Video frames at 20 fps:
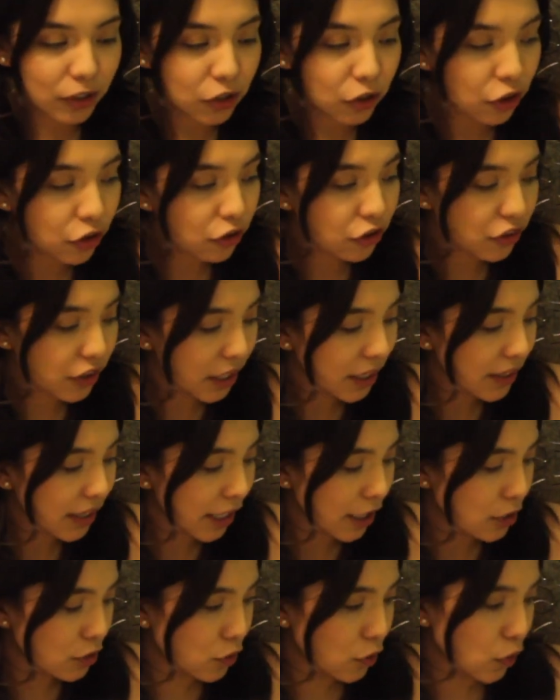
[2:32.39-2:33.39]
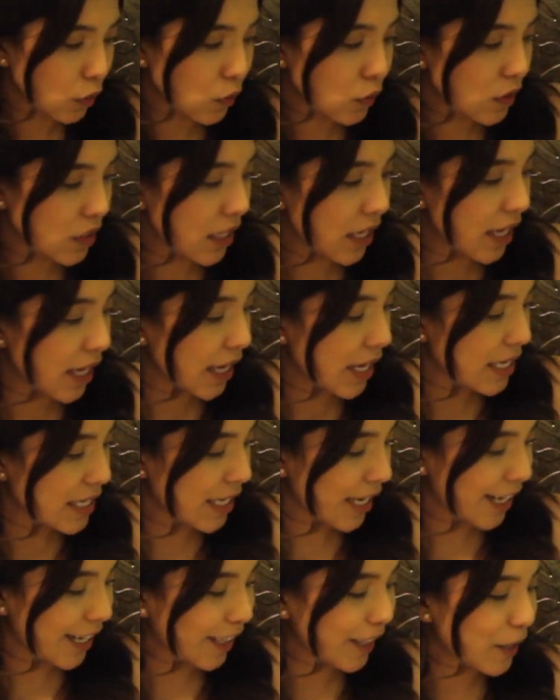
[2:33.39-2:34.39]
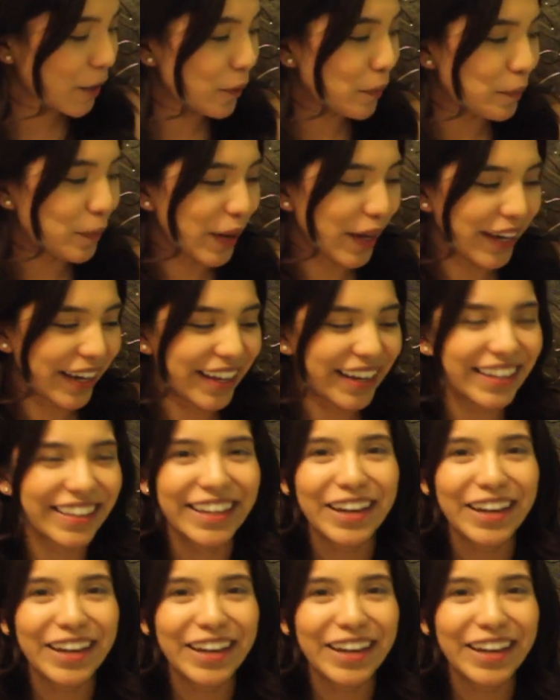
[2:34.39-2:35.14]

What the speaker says: Another thing that I do use is like a little bucket.